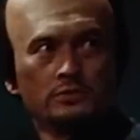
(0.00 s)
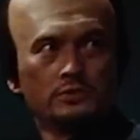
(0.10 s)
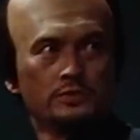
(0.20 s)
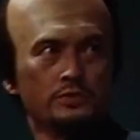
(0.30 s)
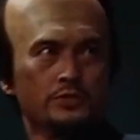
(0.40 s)

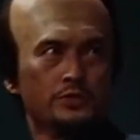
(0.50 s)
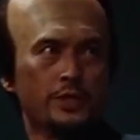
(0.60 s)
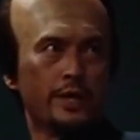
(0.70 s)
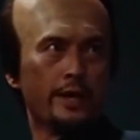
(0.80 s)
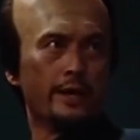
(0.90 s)
stay.
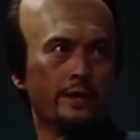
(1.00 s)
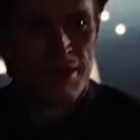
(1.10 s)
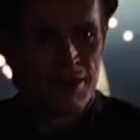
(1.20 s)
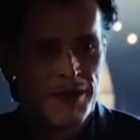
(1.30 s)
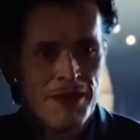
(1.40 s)

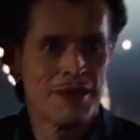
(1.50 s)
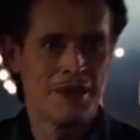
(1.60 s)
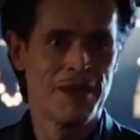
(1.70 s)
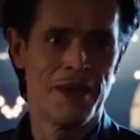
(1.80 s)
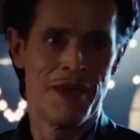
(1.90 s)

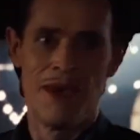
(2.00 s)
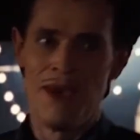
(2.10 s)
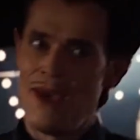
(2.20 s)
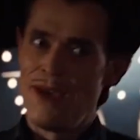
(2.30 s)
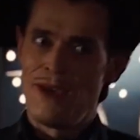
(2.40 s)
However,
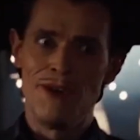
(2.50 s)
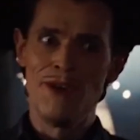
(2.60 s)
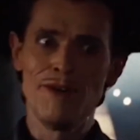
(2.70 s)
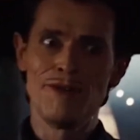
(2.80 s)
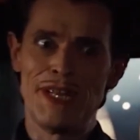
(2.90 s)
Gavner
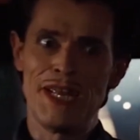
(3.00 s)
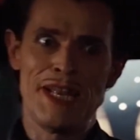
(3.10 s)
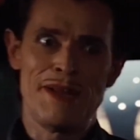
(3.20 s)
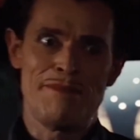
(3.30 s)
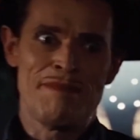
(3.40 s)
soon
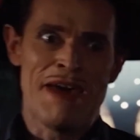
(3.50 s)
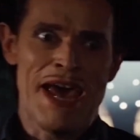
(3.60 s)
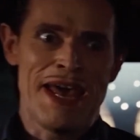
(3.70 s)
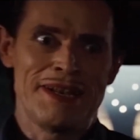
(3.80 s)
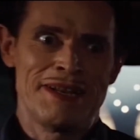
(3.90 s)
visits
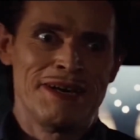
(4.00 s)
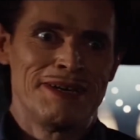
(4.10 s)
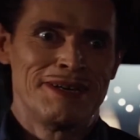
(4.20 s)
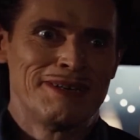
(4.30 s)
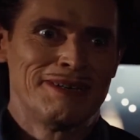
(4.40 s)
Crepsley,
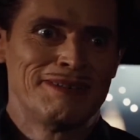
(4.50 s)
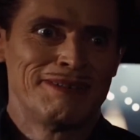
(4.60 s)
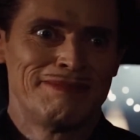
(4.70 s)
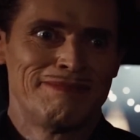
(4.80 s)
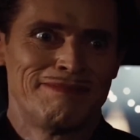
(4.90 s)

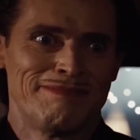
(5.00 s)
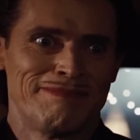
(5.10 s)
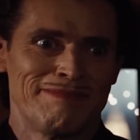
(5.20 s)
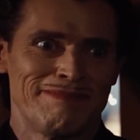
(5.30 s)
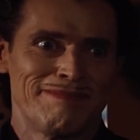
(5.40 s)
informing him
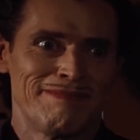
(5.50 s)
that it's